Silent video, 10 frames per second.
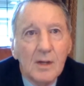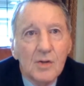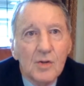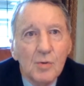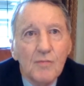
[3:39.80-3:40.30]

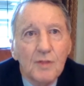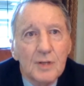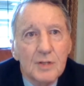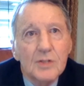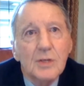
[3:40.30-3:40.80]
2 of
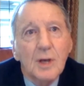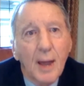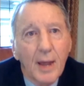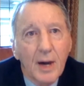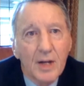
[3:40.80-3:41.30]
these
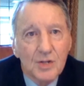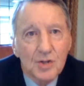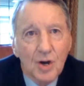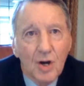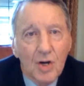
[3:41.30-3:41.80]
AI
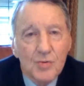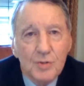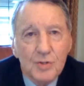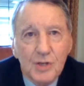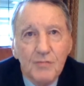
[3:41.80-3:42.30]
stars
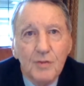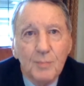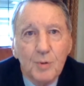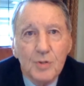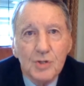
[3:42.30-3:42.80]
received the
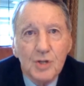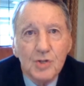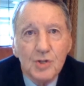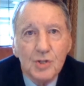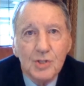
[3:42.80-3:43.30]

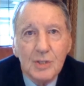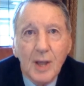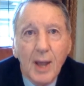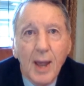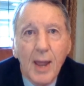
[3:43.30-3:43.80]
prestigious
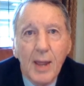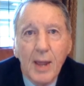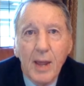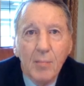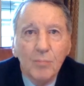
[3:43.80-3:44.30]

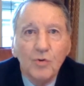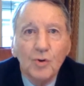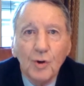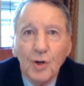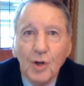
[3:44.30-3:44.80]
AM
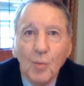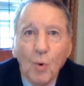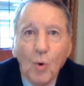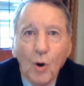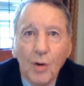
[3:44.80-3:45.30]
Turing
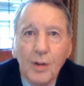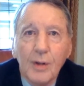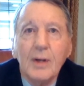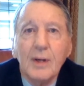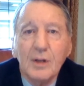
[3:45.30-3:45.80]
Award
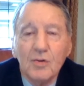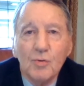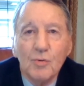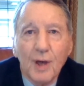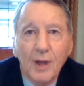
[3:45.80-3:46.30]
in
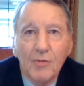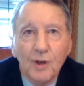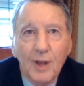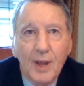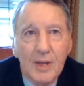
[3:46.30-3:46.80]

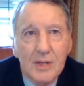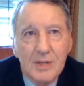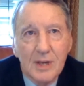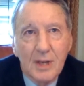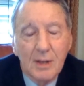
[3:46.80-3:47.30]

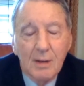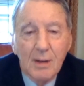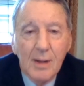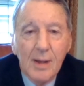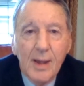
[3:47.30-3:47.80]
2018,
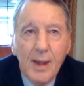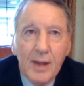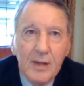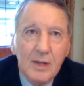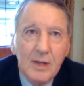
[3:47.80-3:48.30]

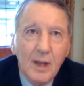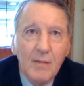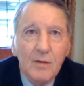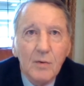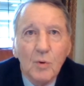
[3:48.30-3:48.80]
and
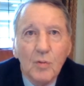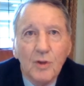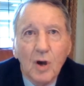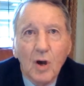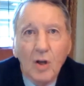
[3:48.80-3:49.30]
together with
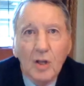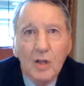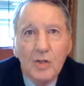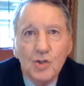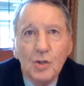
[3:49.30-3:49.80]
Yan
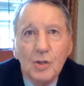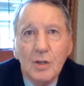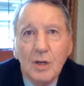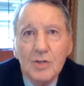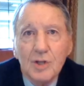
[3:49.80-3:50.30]

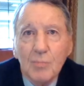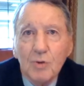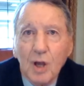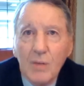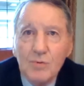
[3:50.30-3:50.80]
Lichun are
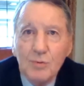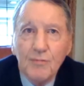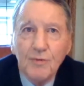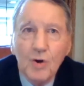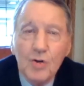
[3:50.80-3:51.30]
sometimes
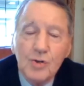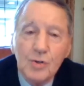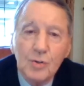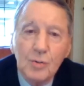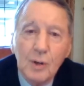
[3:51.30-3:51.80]
referred
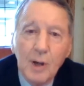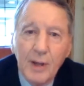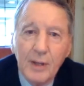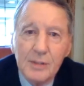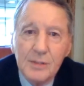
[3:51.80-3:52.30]
to
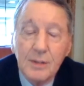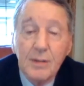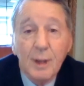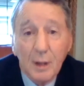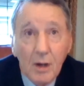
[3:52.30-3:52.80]
as
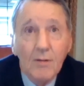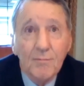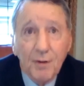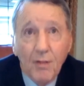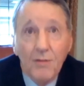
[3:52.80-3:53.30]
the
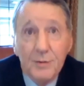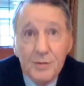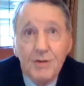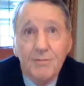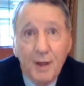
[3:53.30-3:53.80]

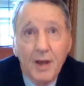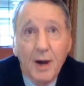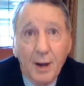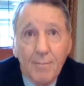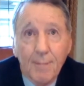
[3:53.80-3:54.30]
godfathers of
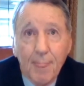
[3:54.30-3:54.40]
AI.